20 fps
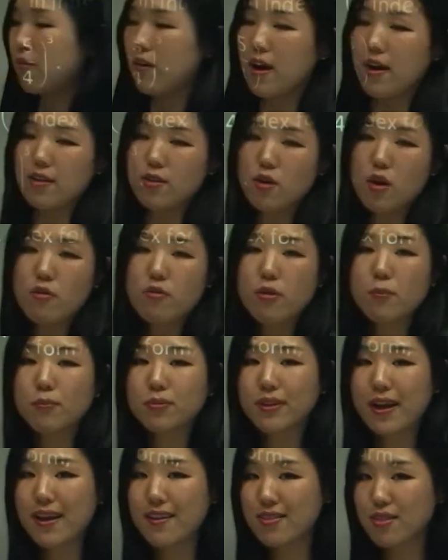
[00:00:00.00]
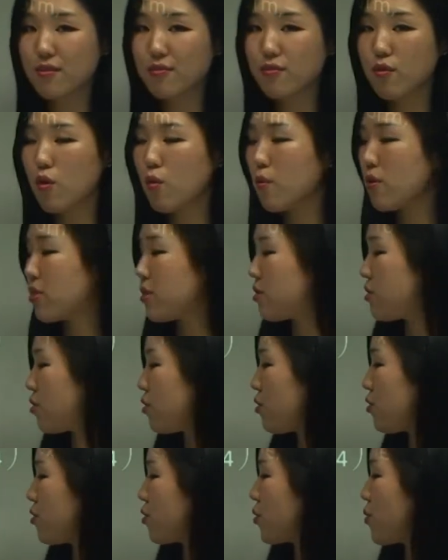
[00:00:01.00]
right? So I replace the four with
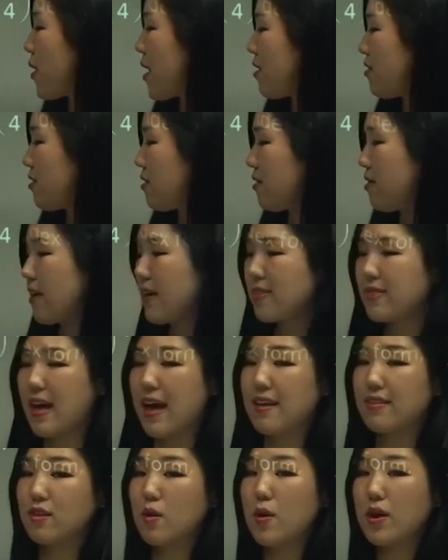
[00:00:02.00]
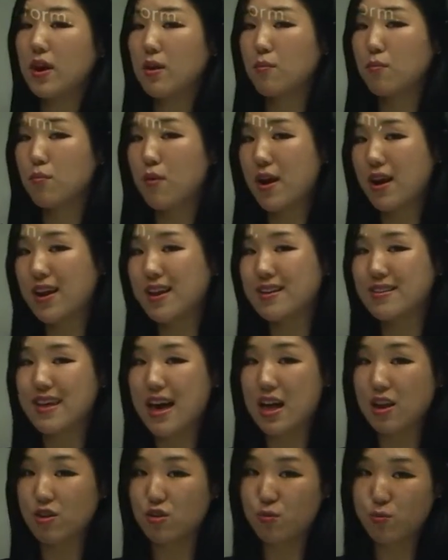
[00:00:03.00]
two squared just like that, so I can break it
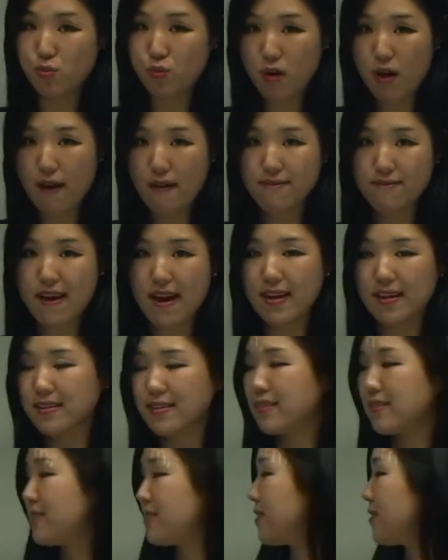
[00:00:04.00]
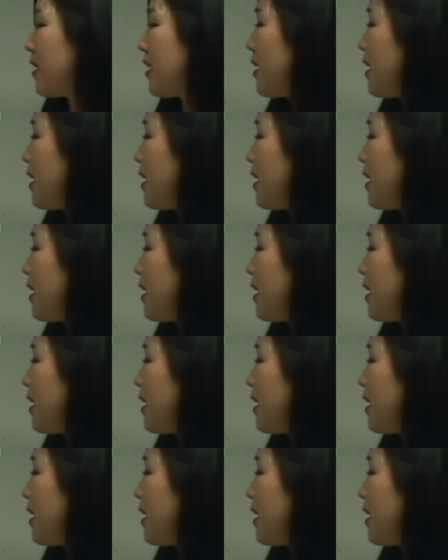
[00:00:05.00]
down into prime factors.